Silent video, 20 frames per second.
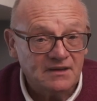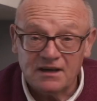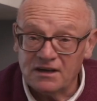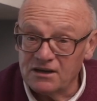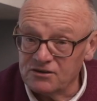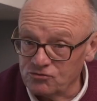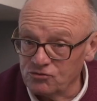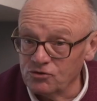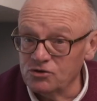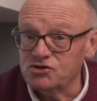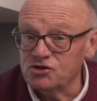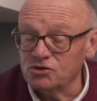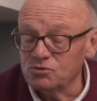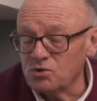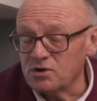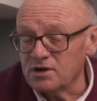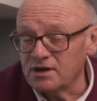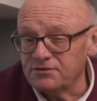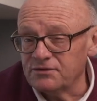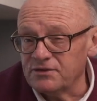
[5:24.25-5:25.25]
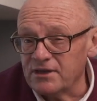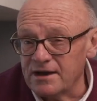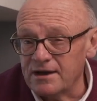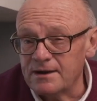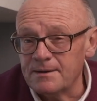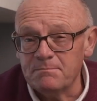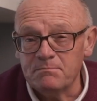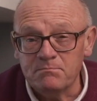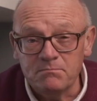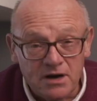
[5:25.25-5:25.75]
A crucial word there,
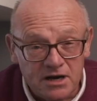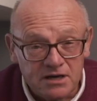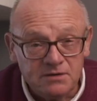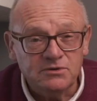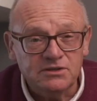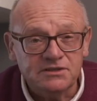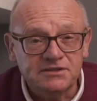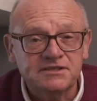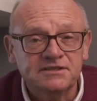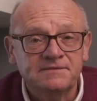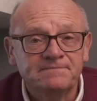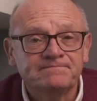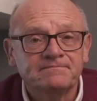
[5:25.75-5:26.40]
moment.